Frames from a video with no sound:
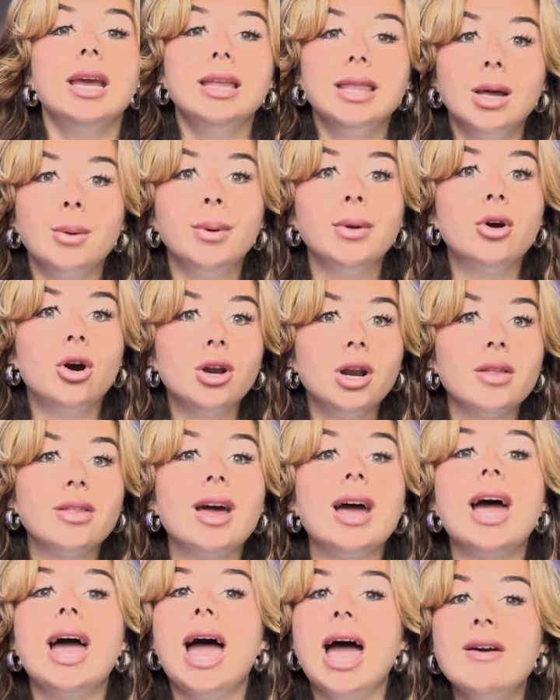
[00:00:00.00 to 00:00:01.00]
Then we've got
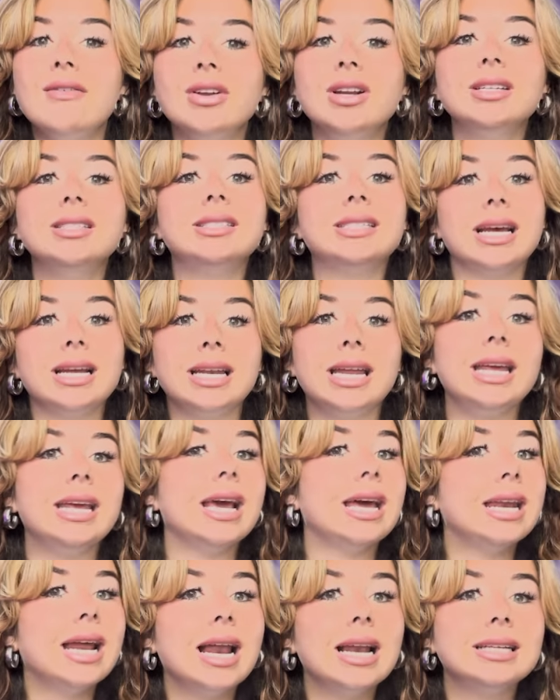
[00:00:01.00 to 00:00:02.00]
another evidence, technique,
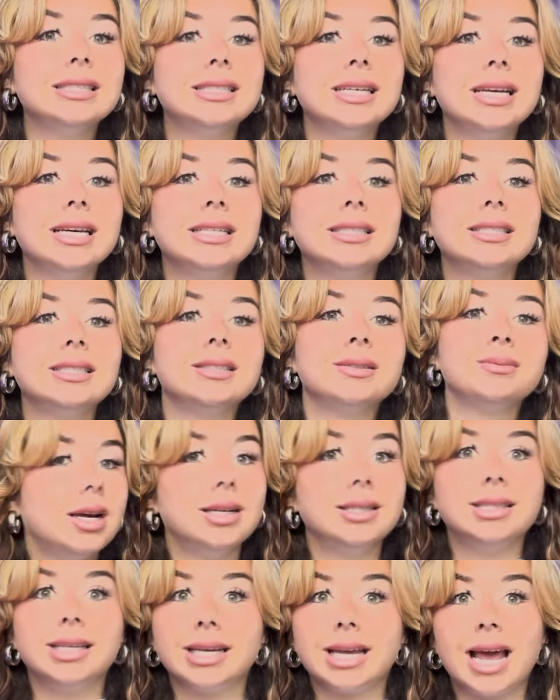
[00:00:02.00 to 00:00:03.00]
analysis.
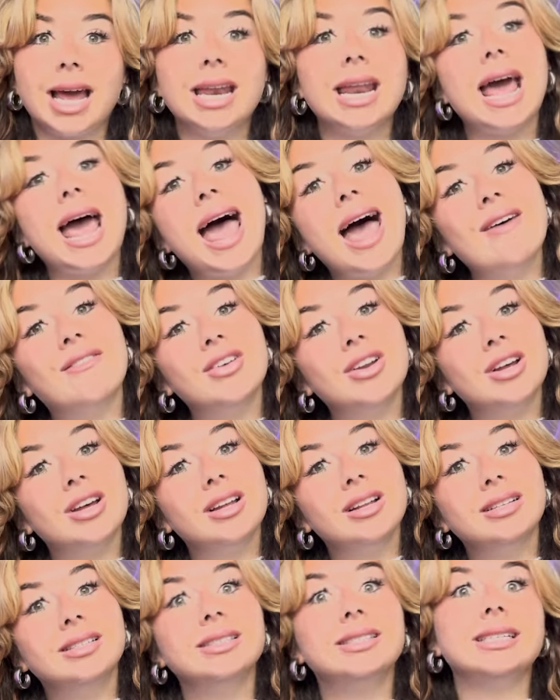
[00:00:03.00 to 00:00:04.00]
So again,
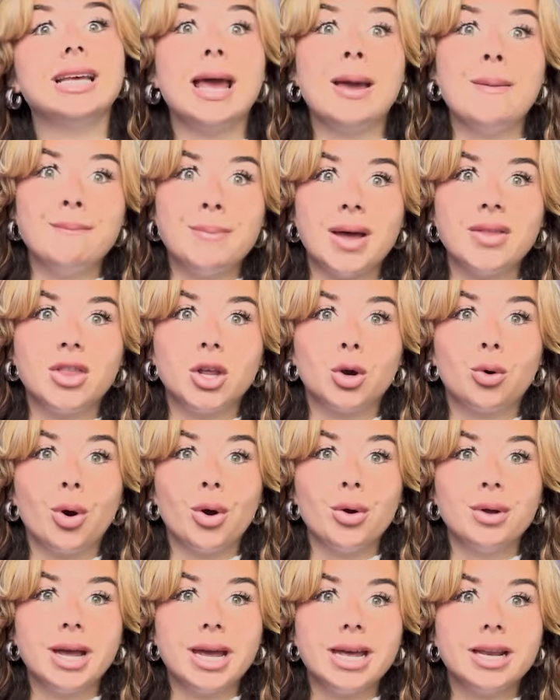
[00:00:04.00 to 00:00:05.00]
evidence, embed the
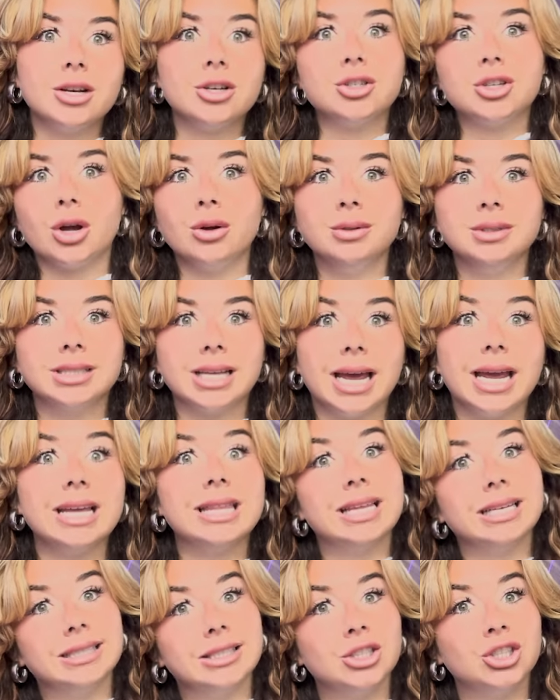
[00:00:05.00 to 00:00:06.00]
quote in, don't say
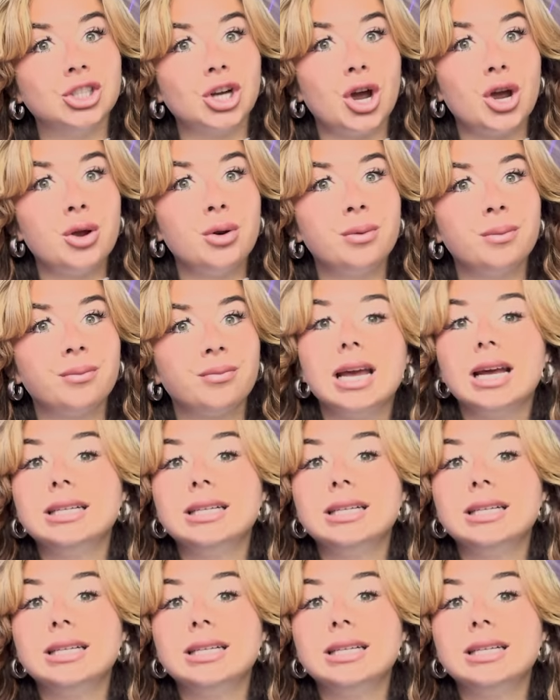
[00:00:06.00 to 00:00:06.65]
this is shown.